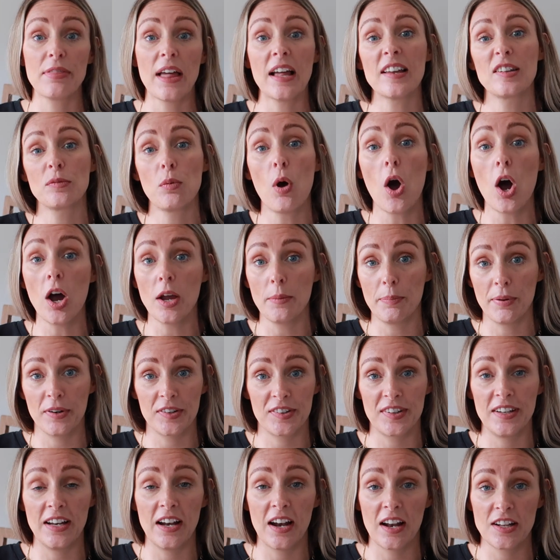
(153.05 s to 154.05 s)
That's what I
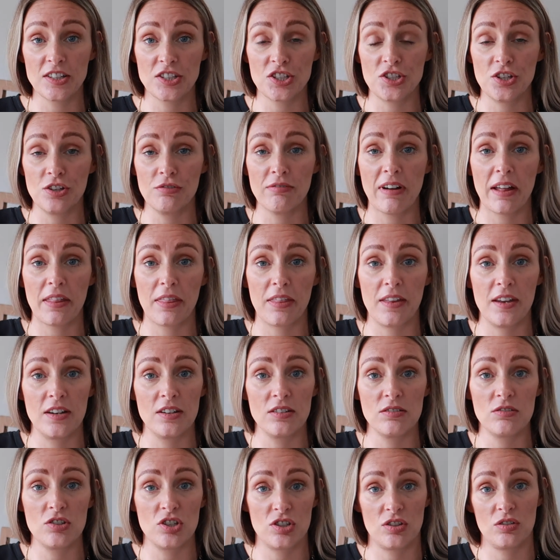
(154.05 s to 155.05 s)
personally like to do rather
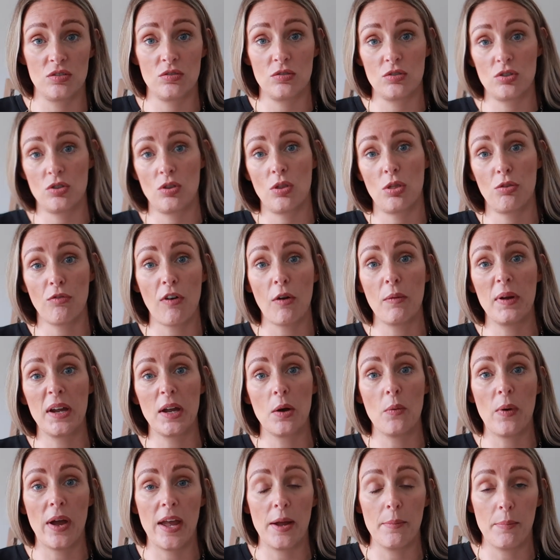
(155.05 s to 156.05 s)
than just
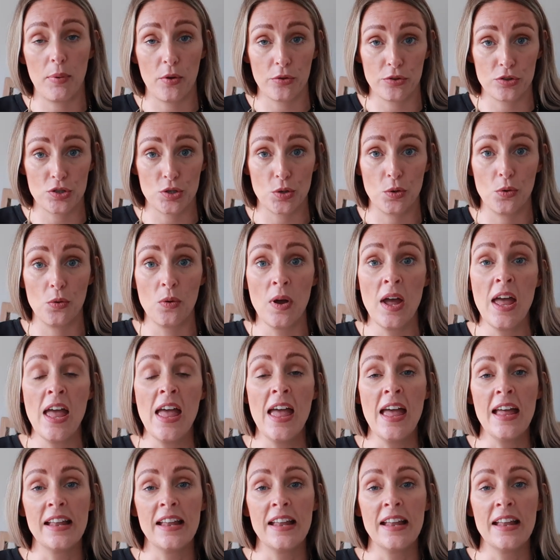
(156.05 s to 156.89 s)
throwing away a bottle.